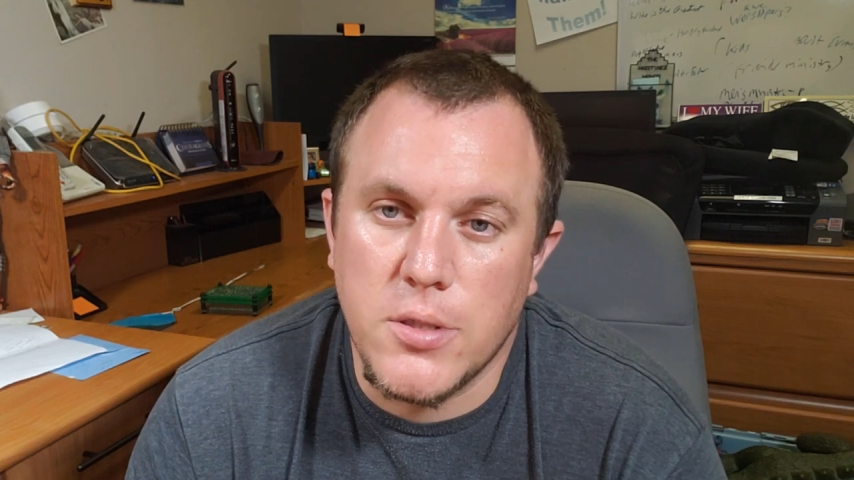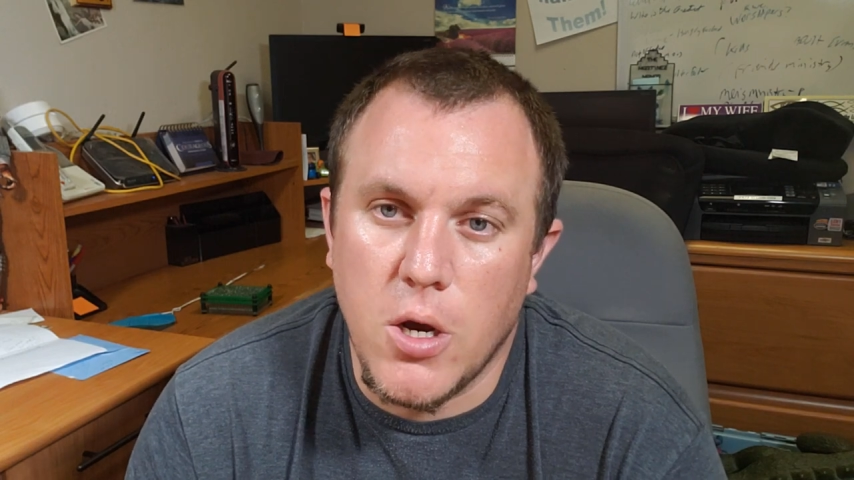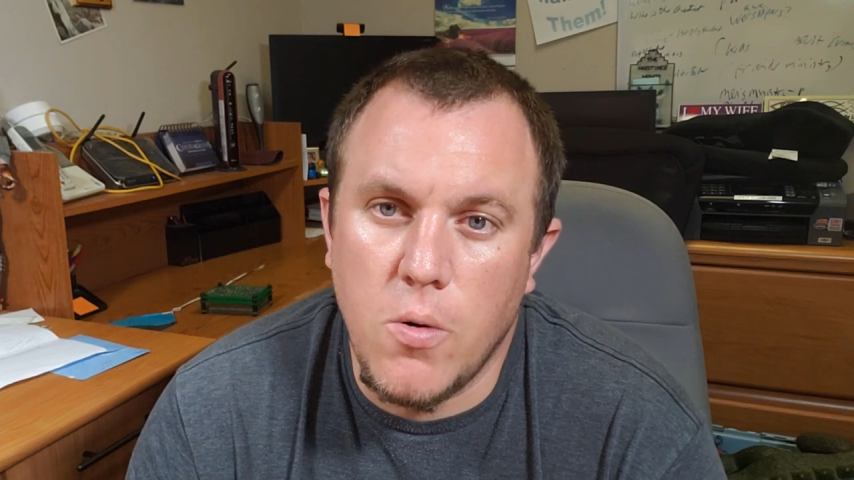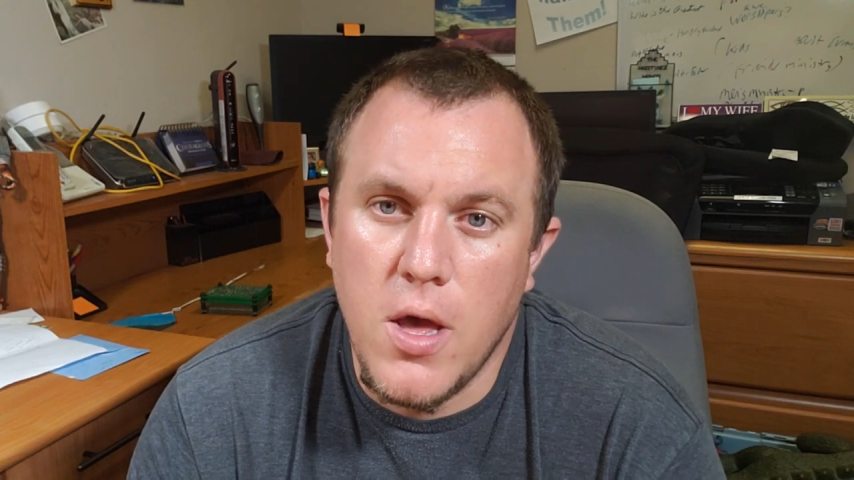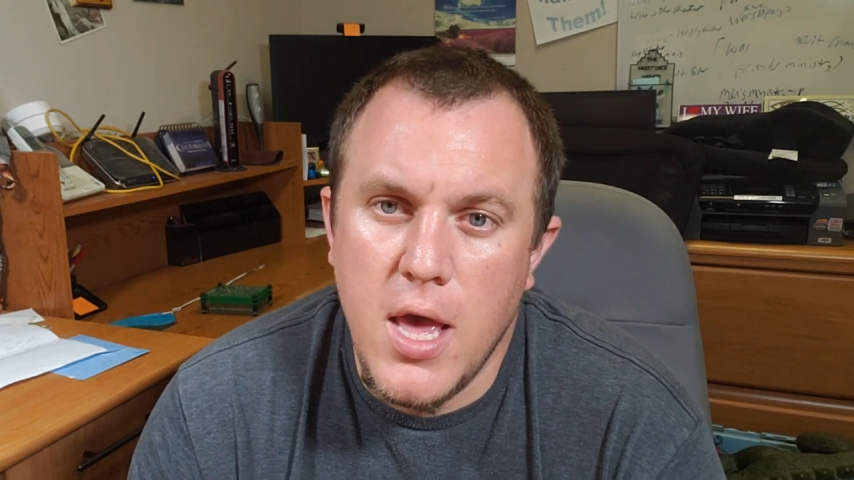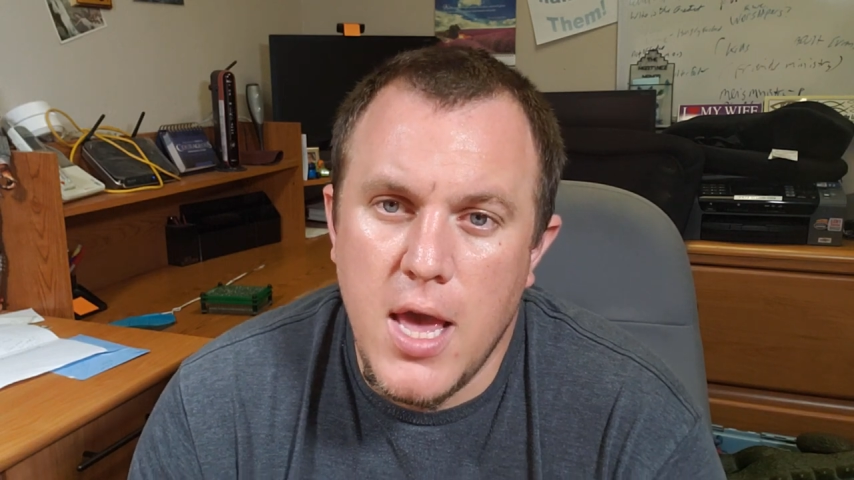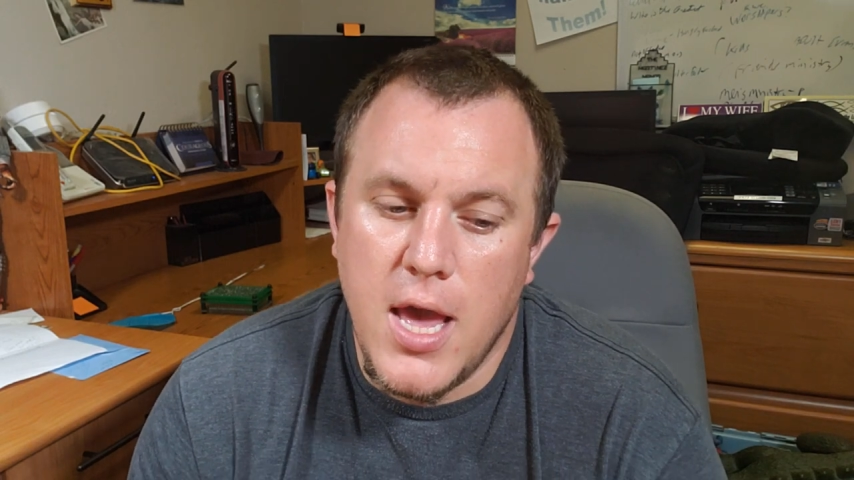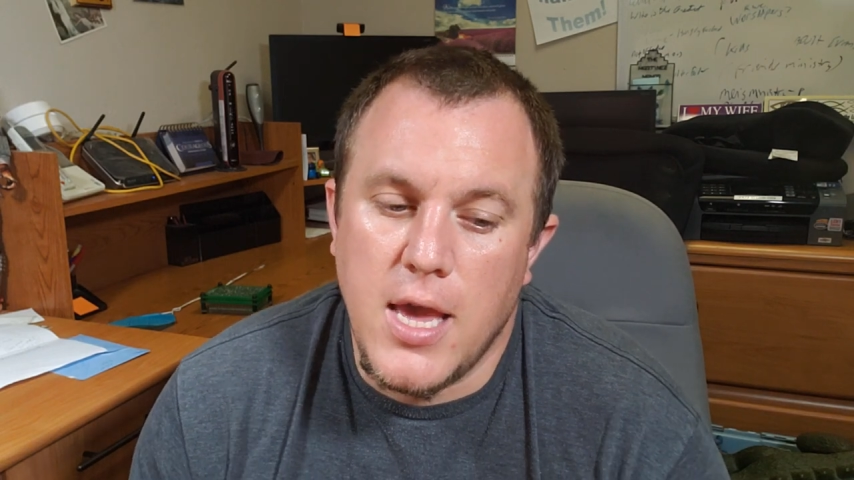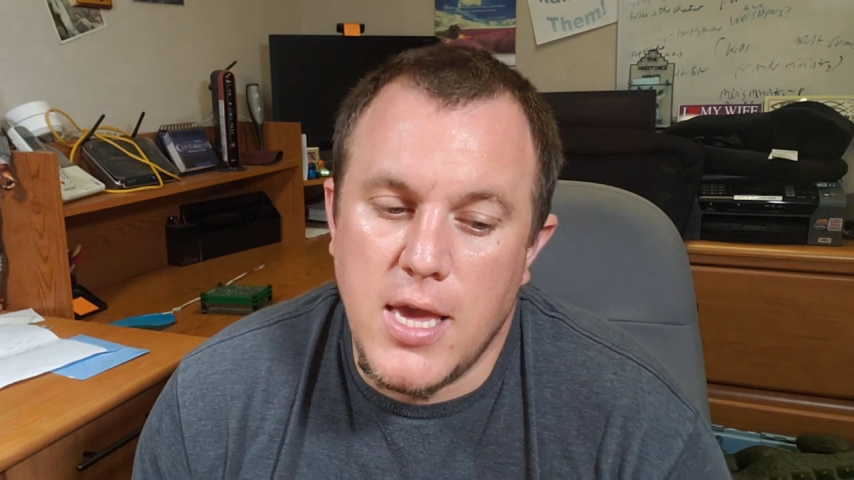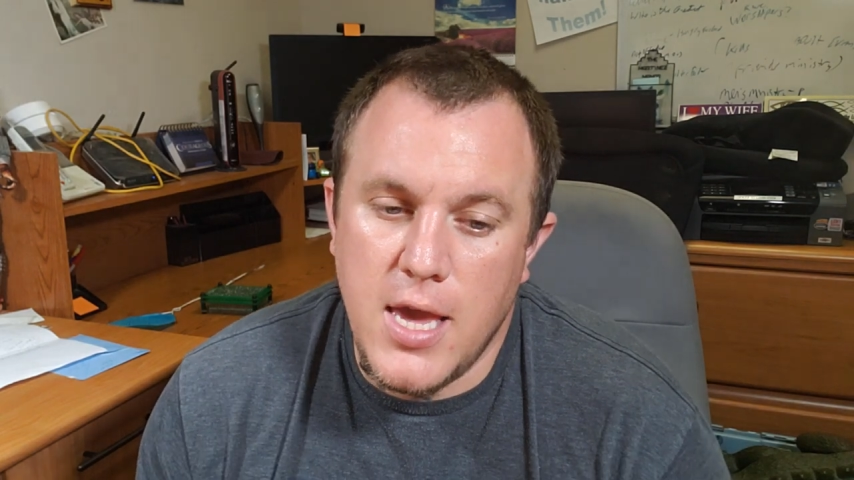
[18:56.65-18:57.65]
So
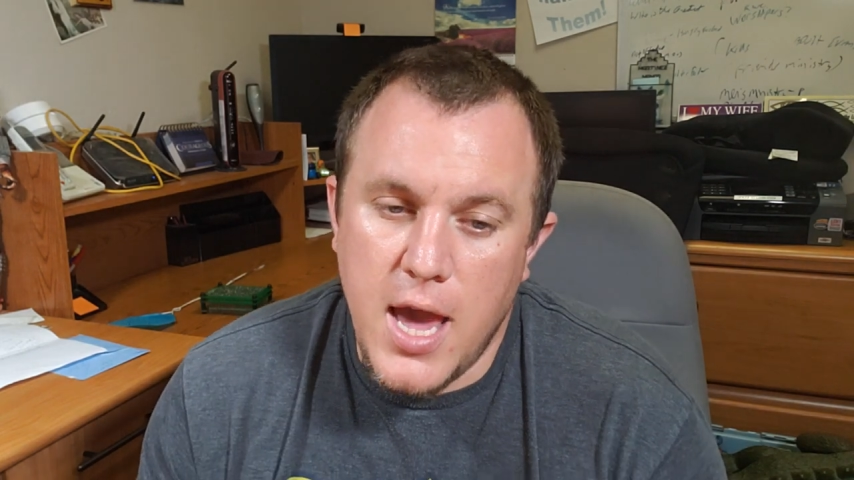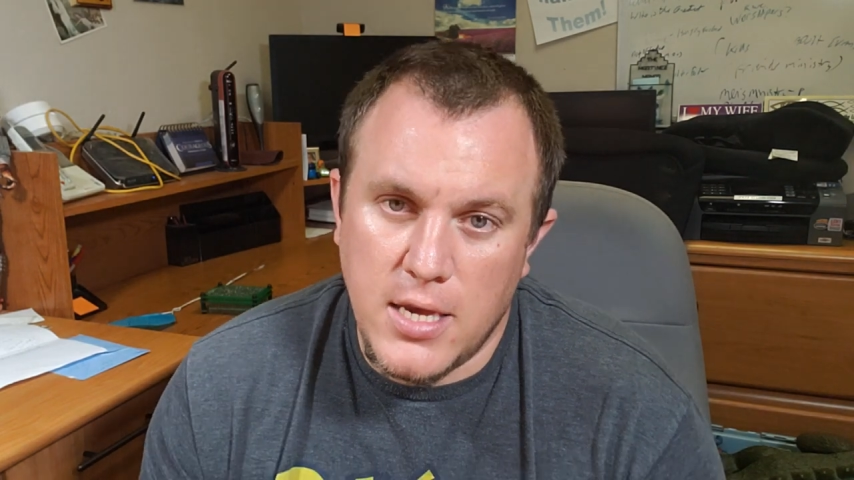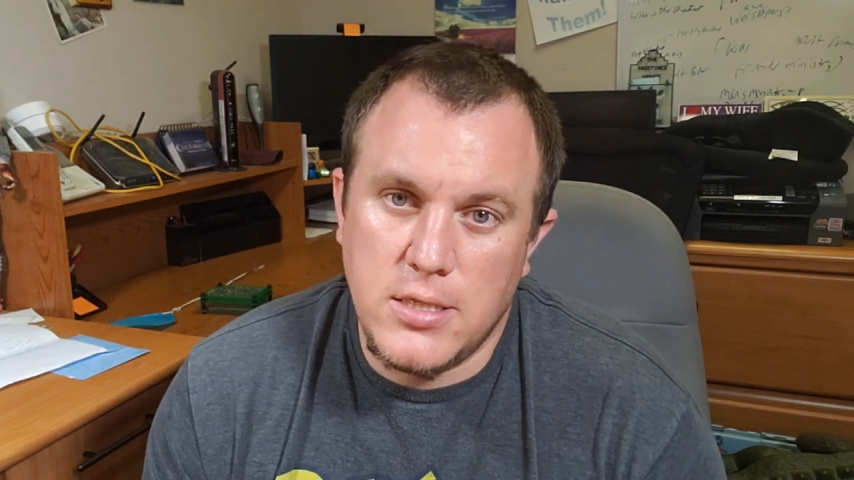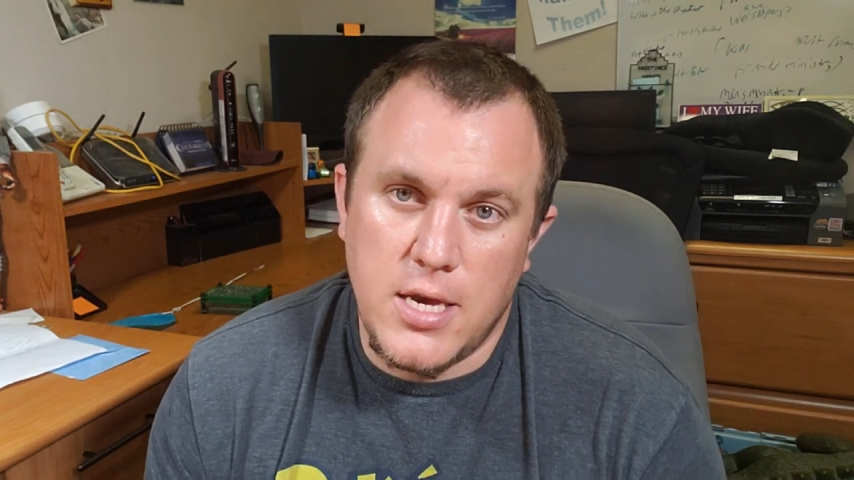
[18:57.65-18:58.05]
yes,